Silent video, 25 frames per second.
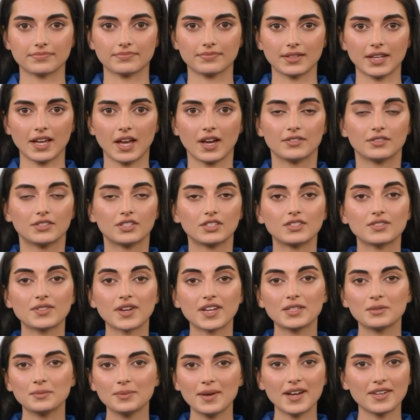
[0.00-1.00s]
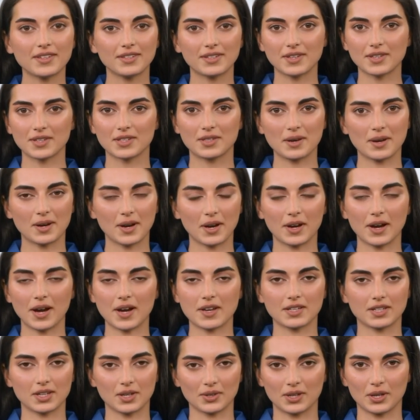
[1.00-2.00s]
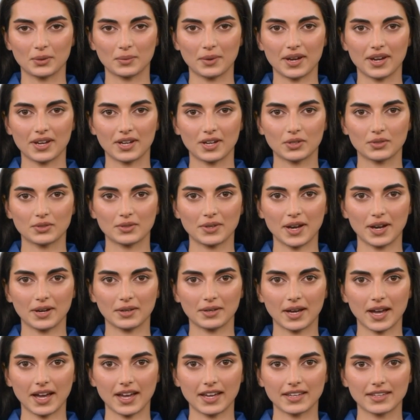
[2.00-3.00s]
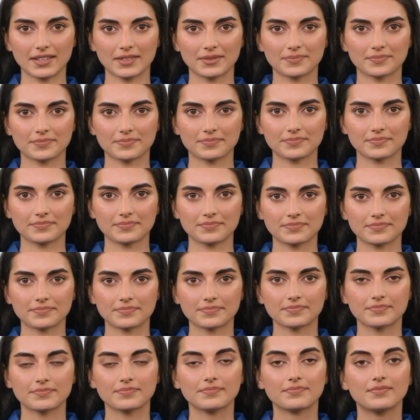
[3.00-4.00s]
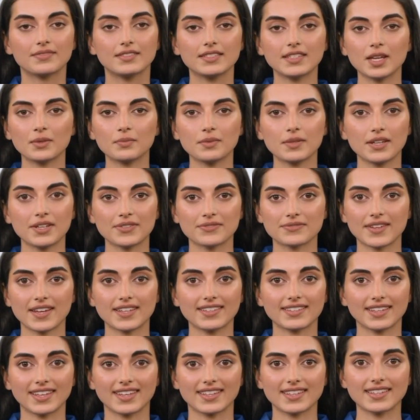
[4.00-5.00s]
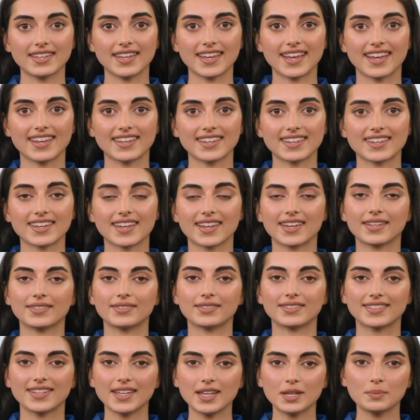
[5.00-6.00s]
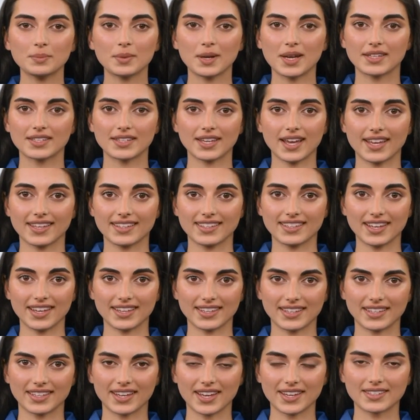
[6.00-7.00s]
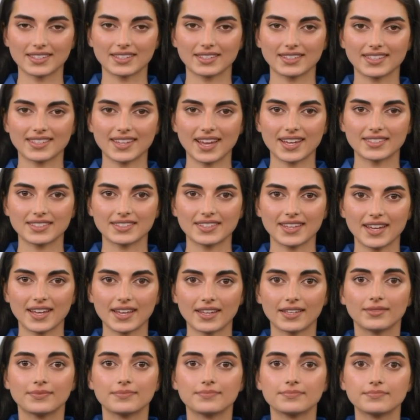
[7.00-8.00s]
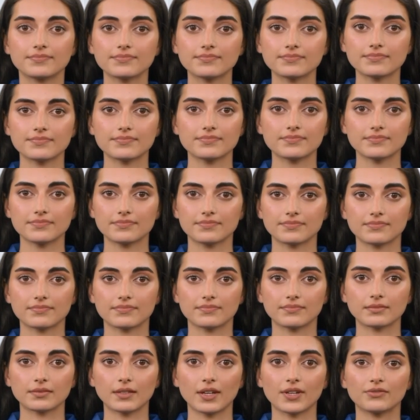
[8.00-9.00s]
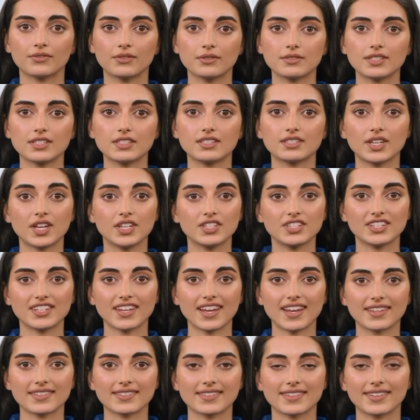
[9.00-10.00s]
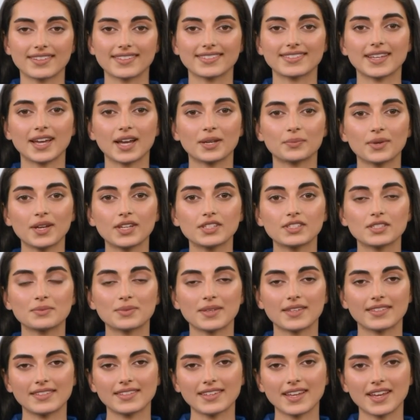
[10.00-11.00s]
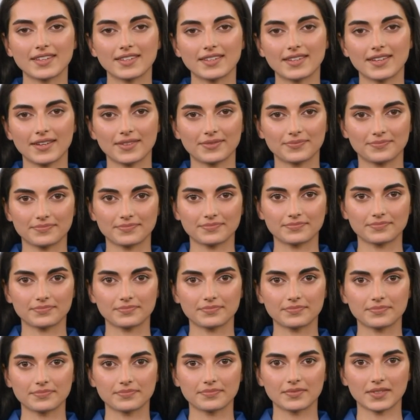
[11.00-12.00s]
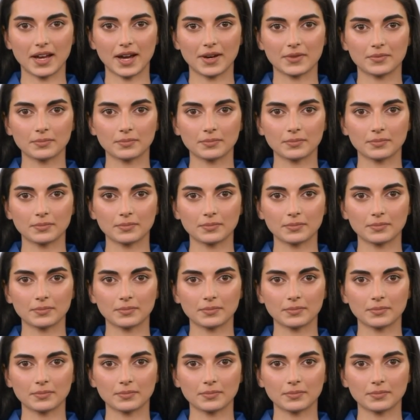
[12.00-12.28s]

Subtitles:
Often trespassers are also committing a crime like Summary Offenses ACT 1966 Sect 9. willful destruction, damage, etc. of